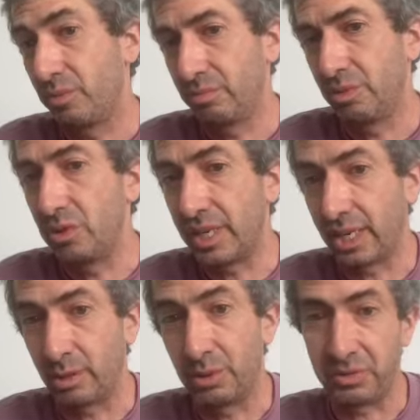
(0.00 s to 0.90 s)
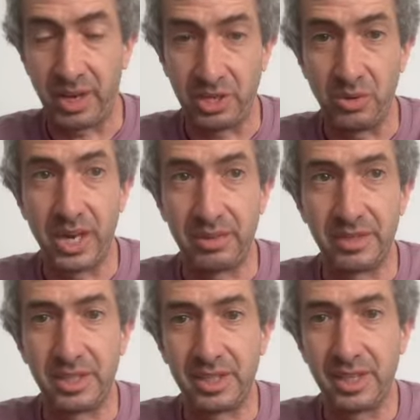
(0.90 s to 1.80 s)
you can get the most value out of
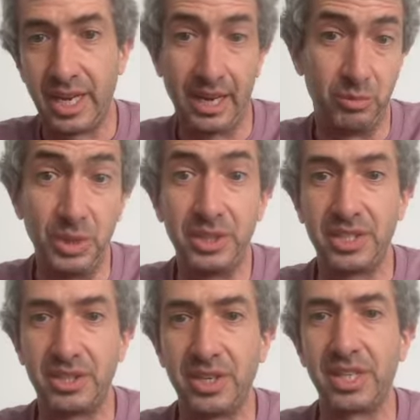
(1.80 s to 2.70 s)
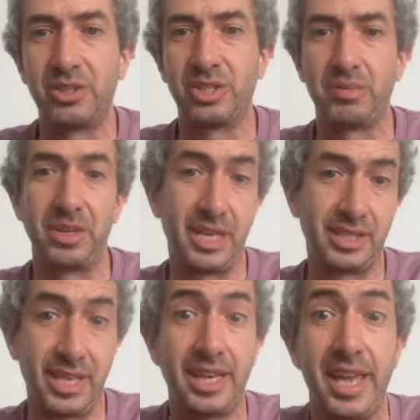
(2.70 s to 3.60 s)
it and really turn it into something that's
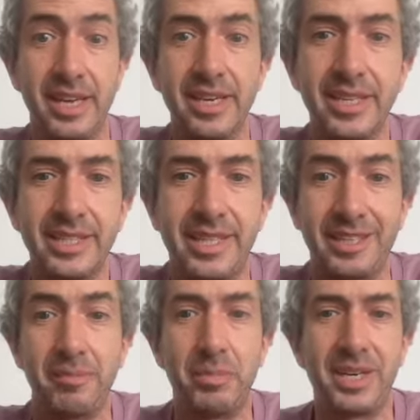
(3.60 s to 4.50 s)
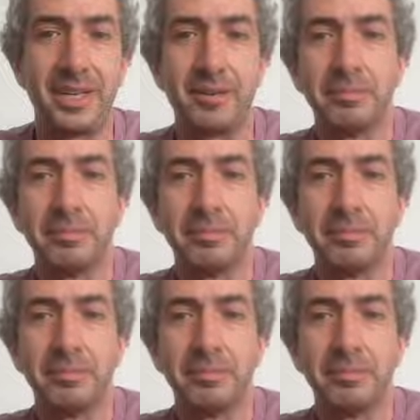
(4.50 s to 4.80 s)
like a second brain.